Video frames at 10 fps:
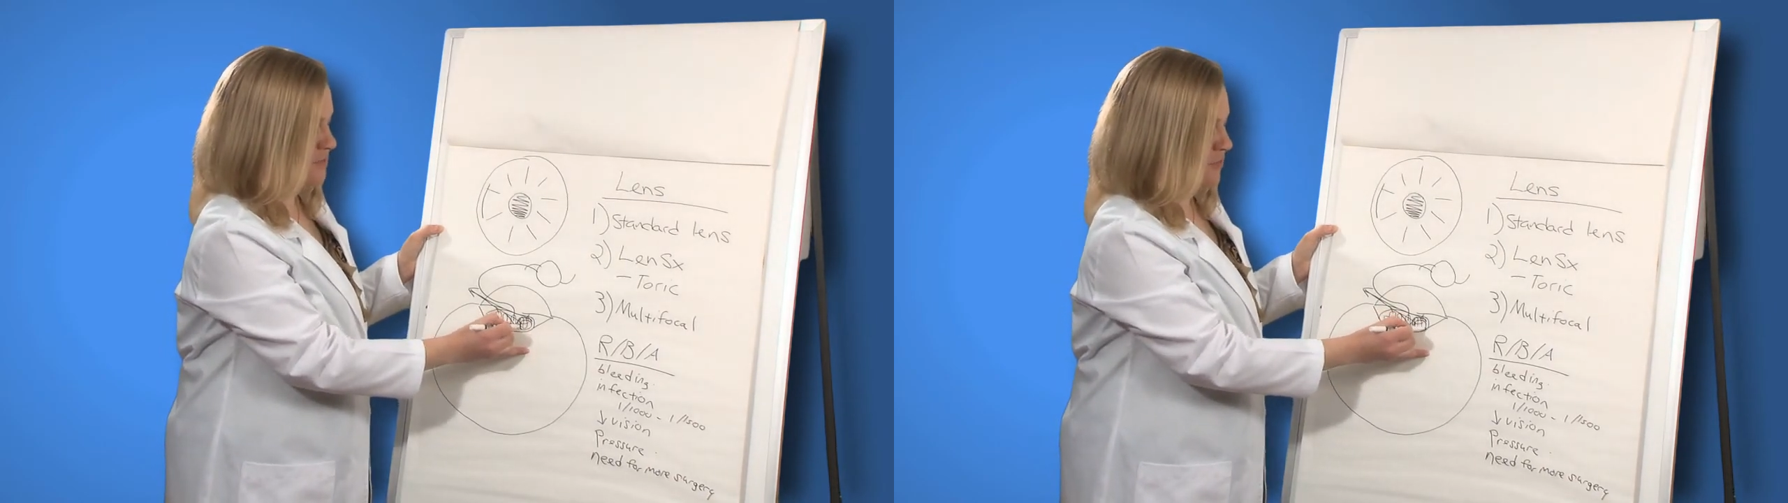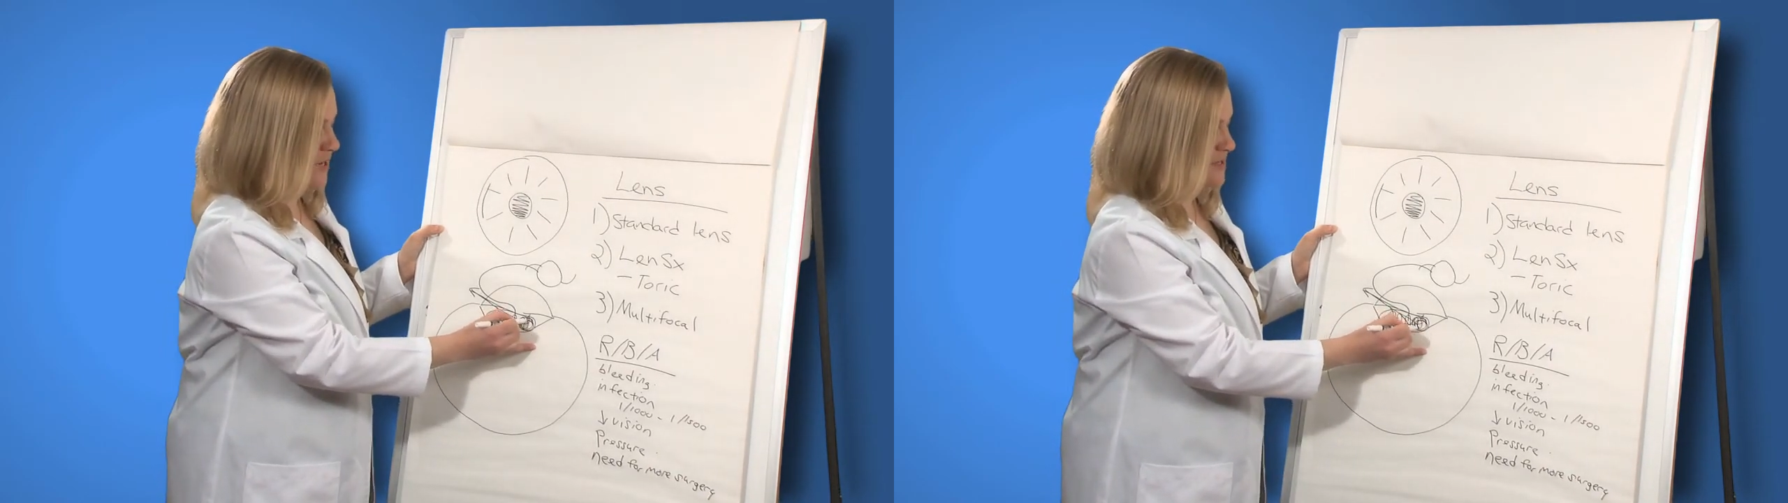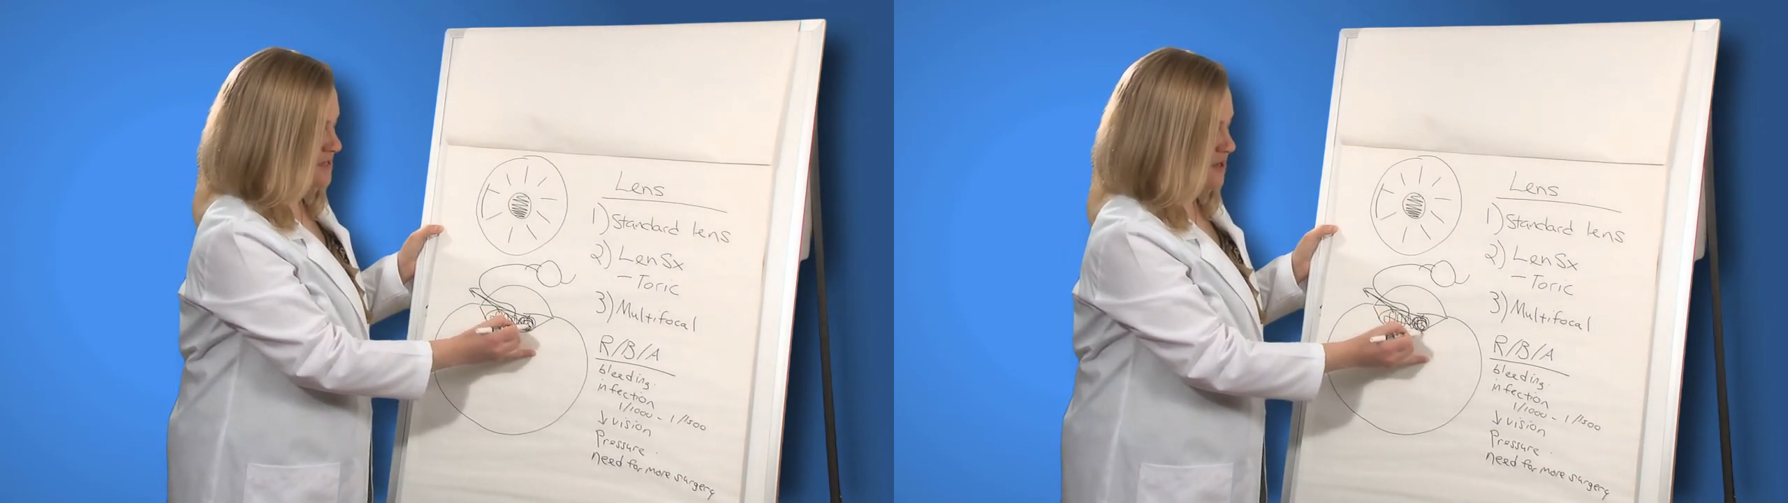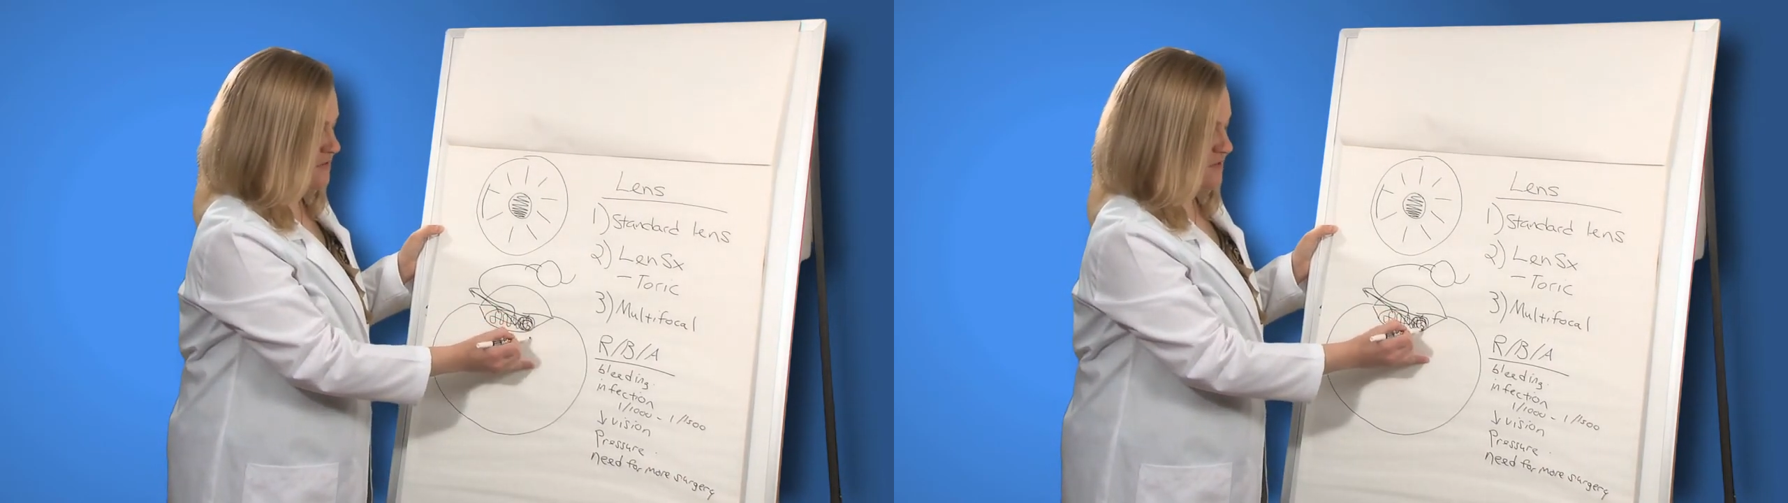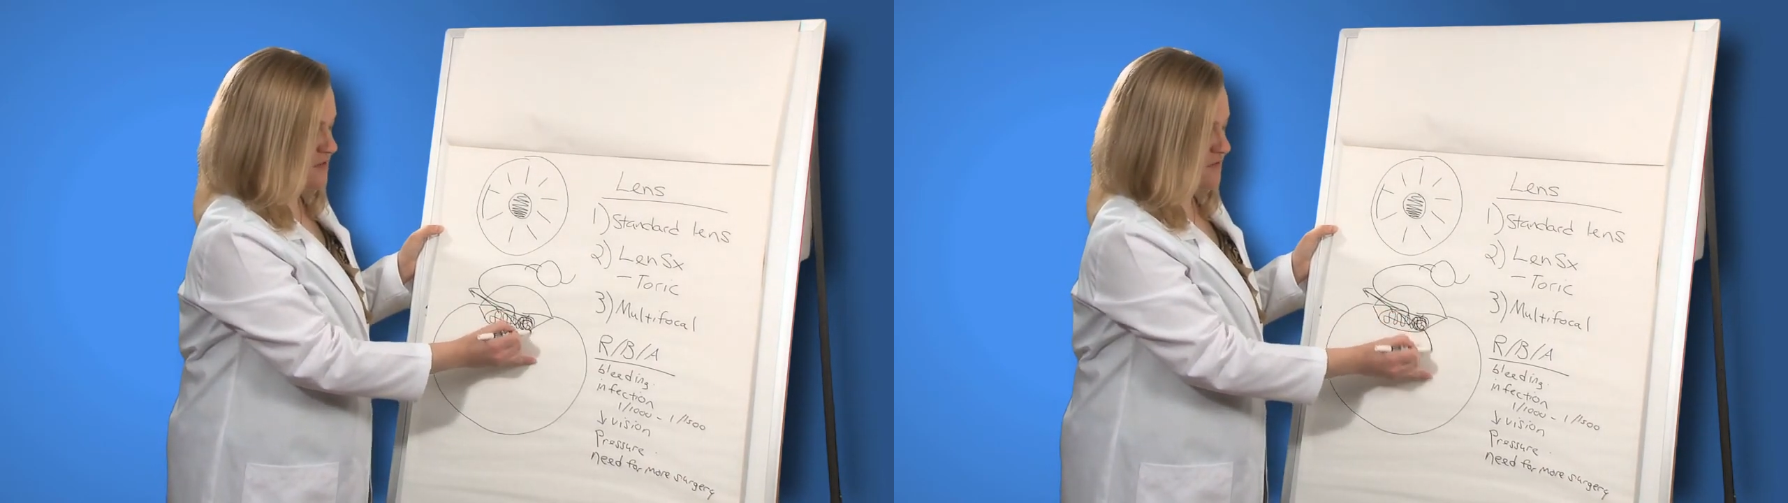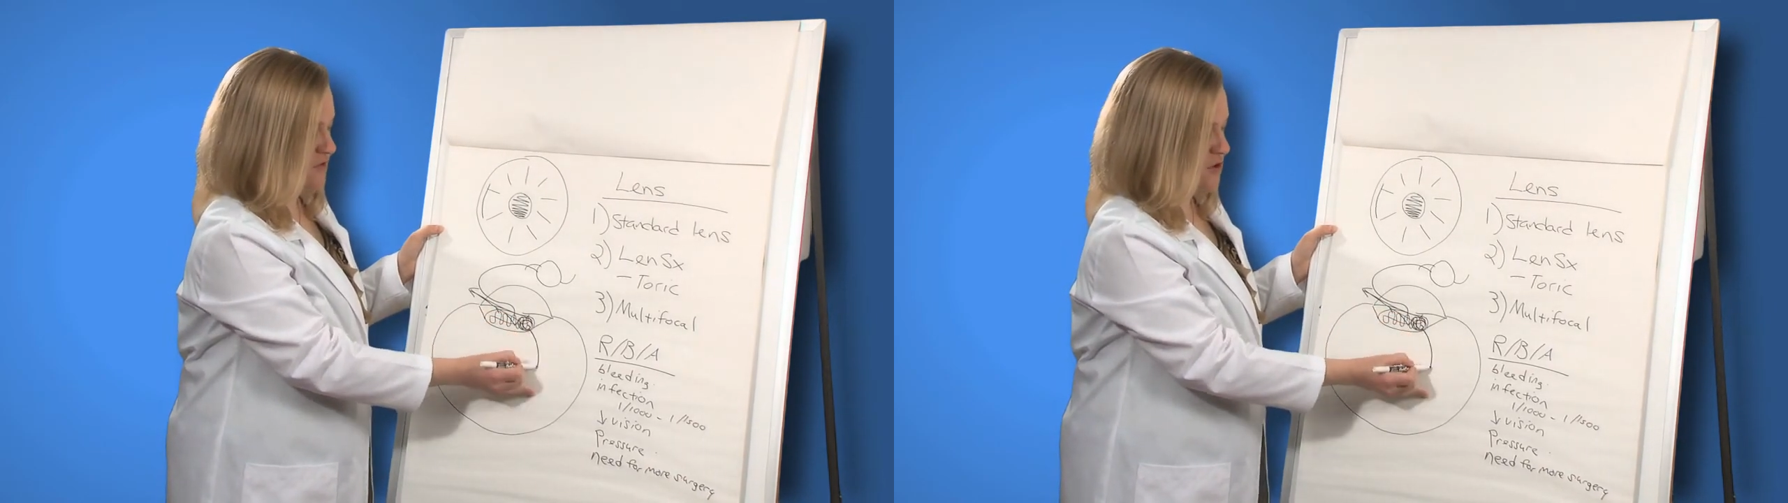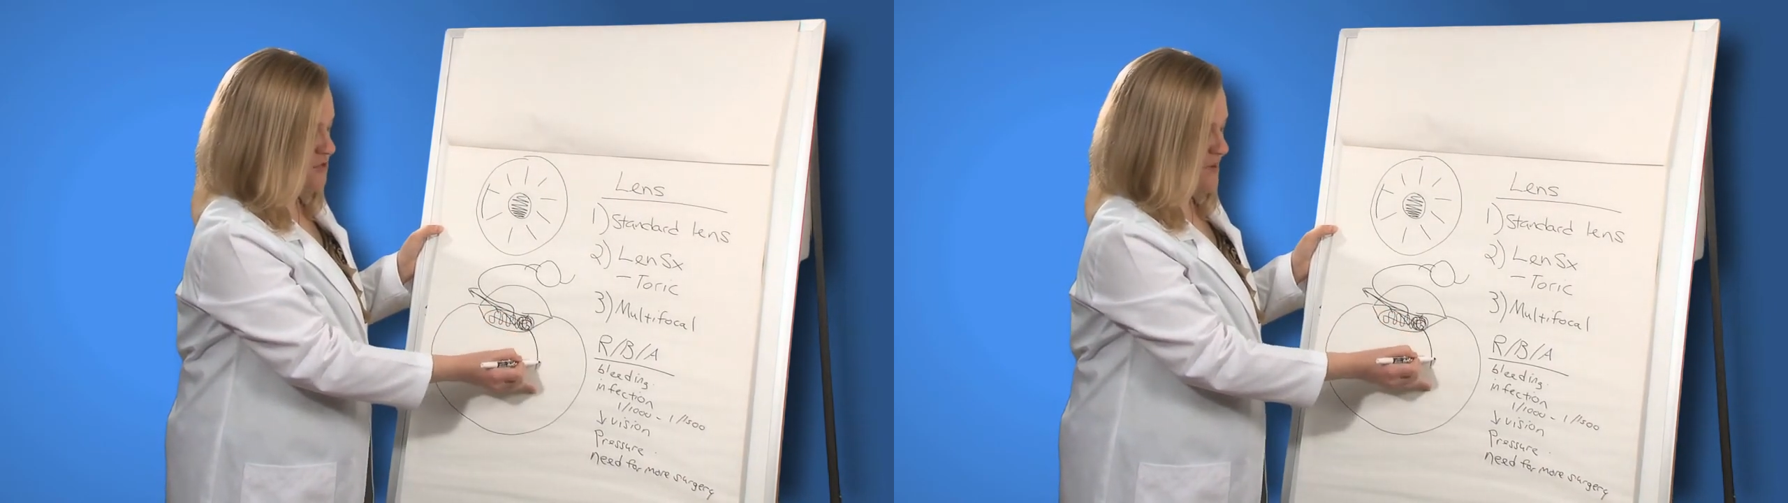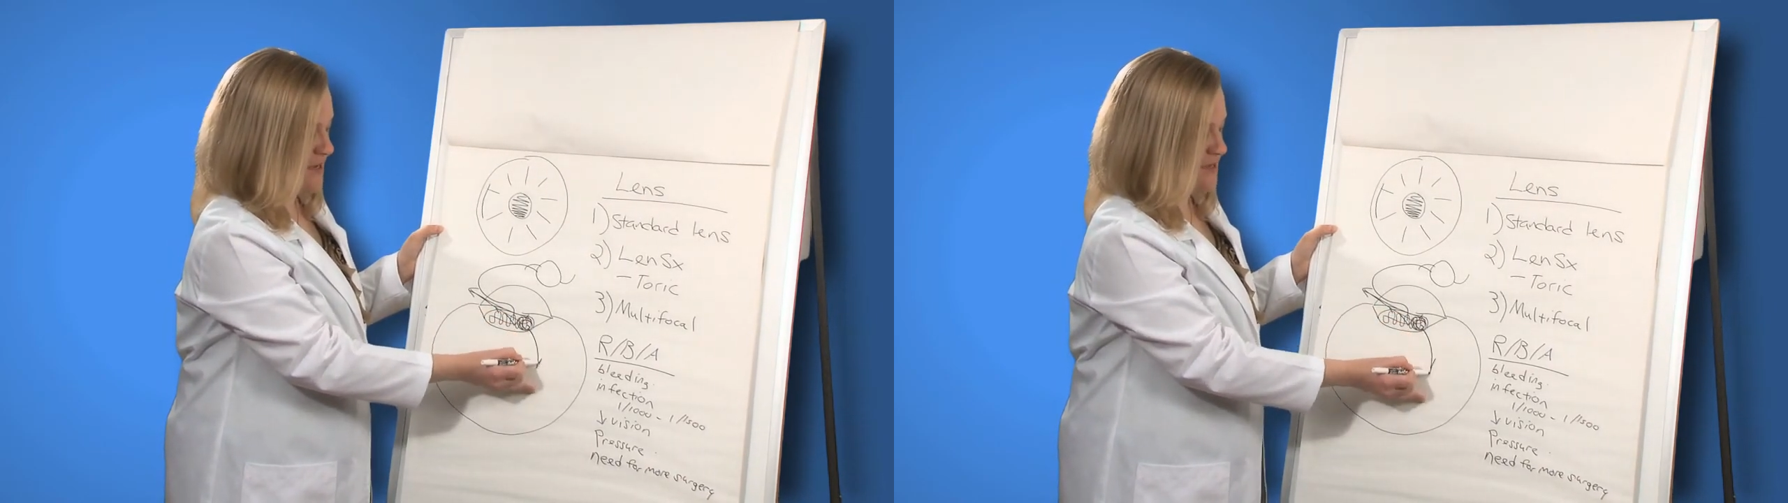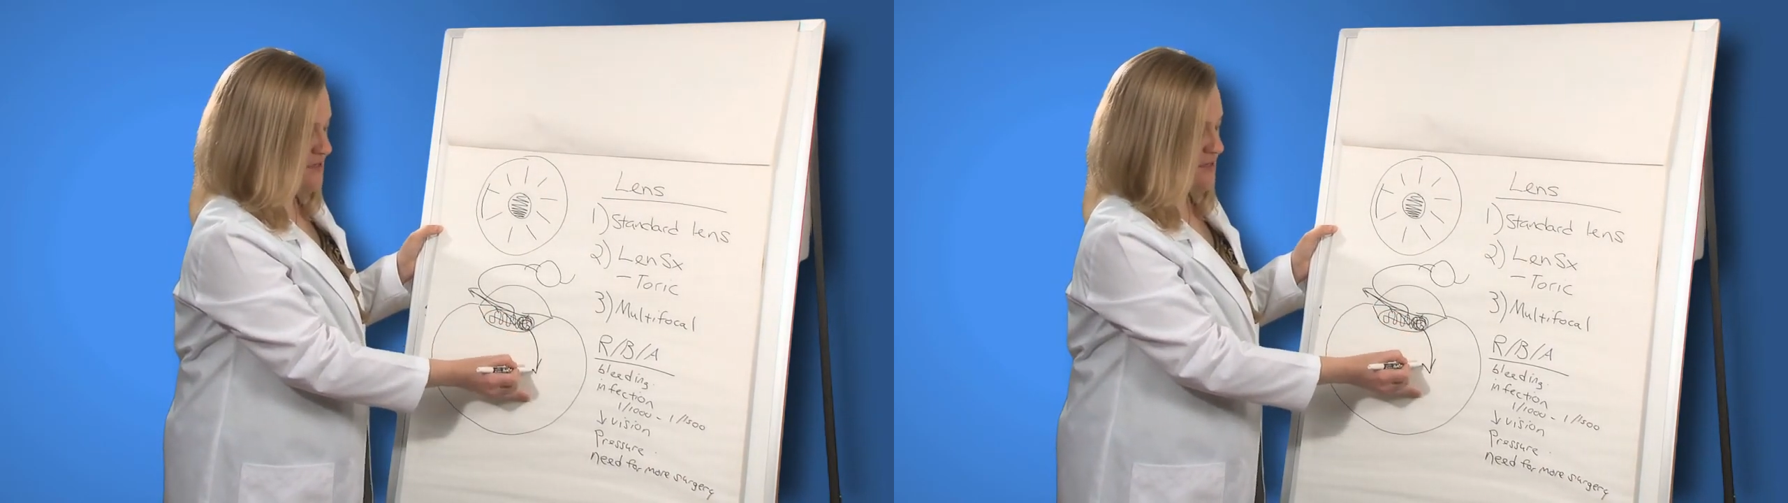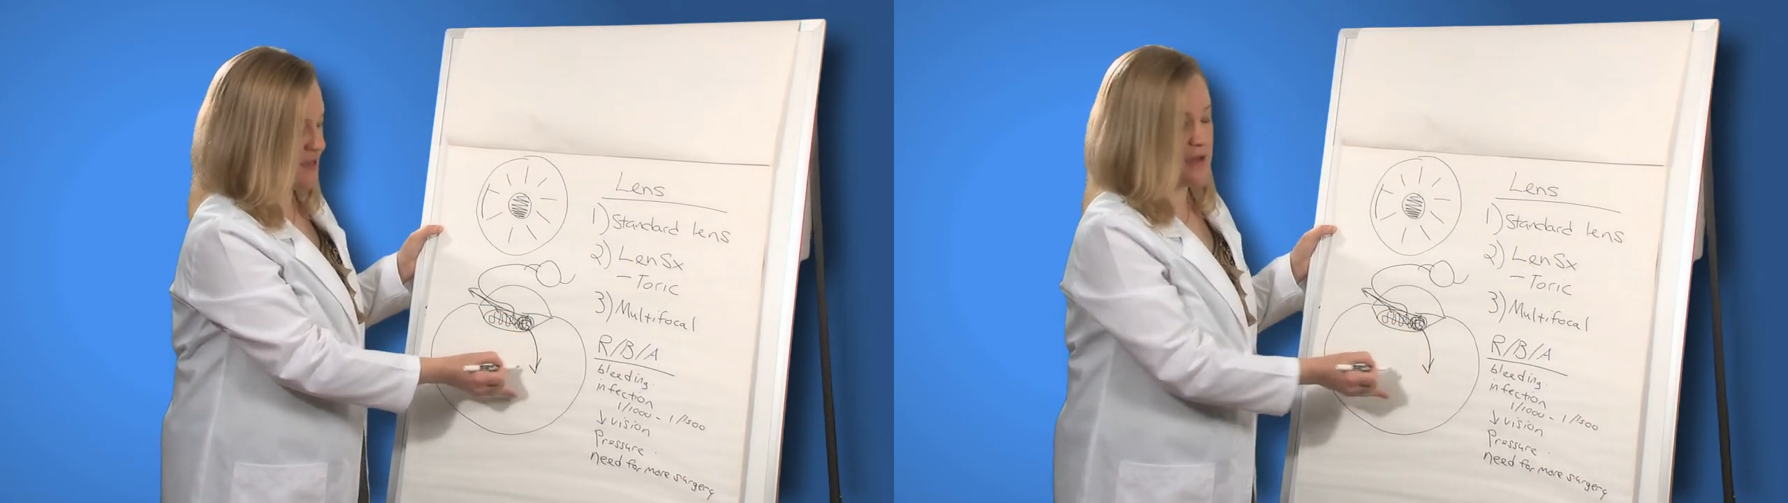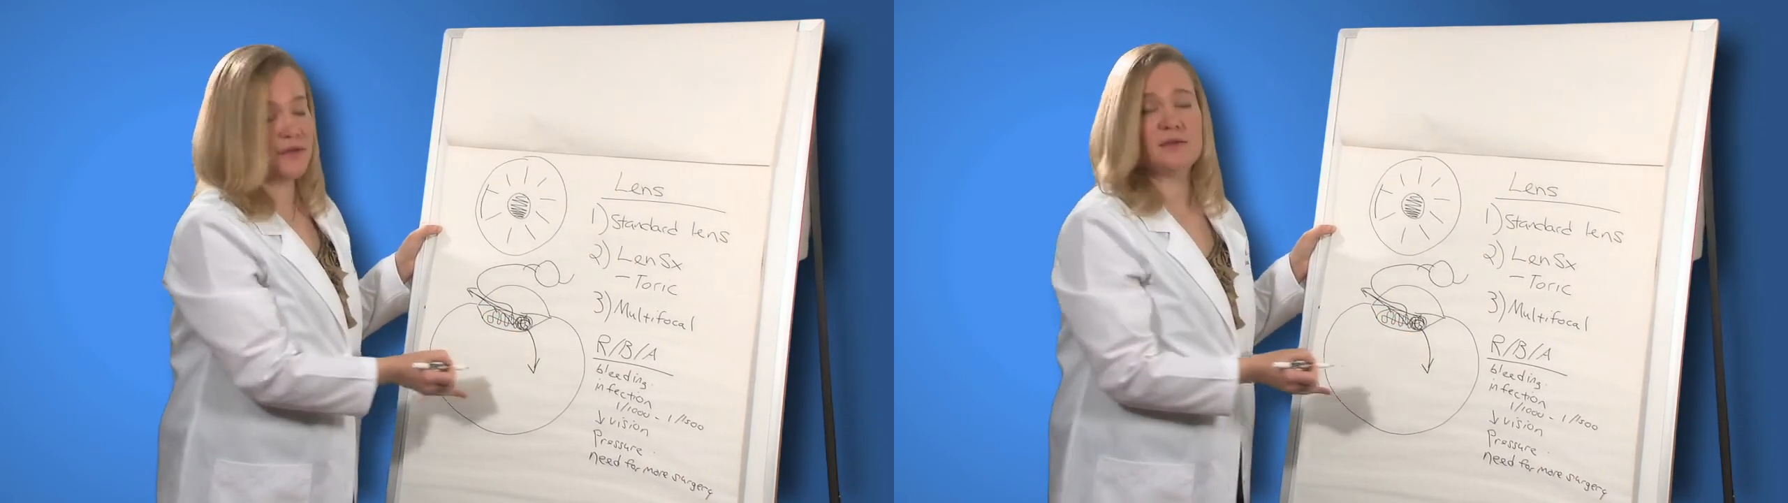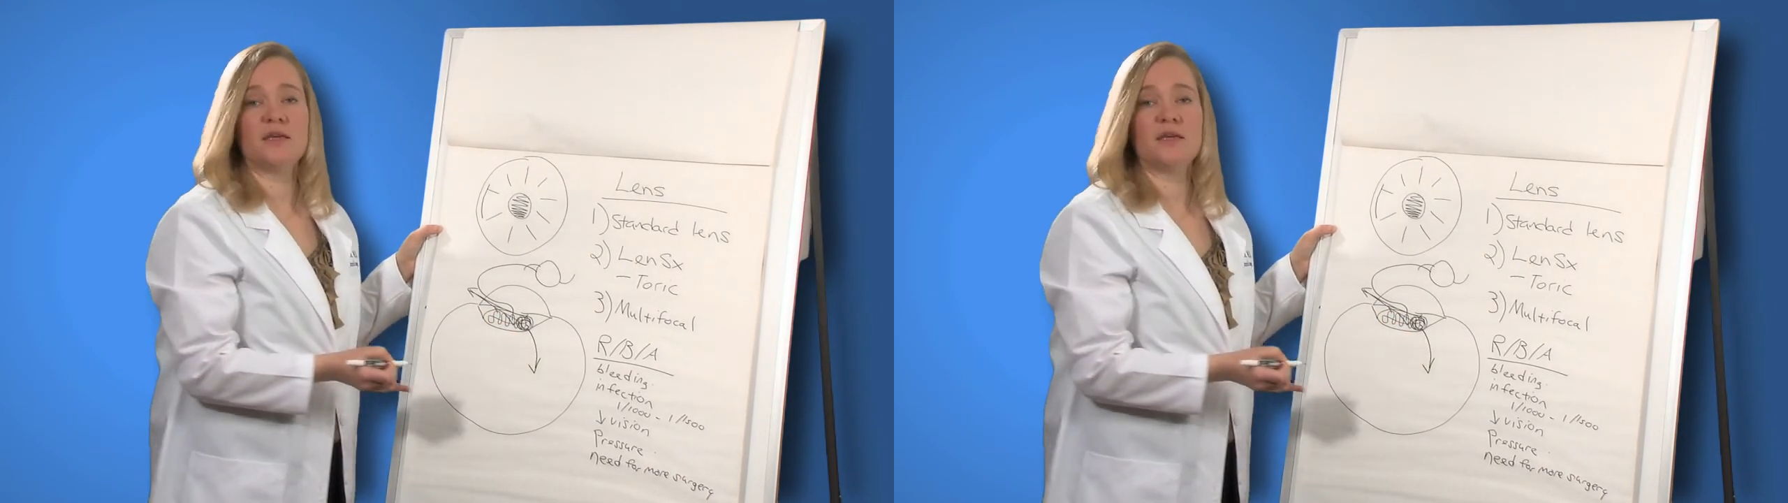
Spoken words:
breaks off and falls back into the eye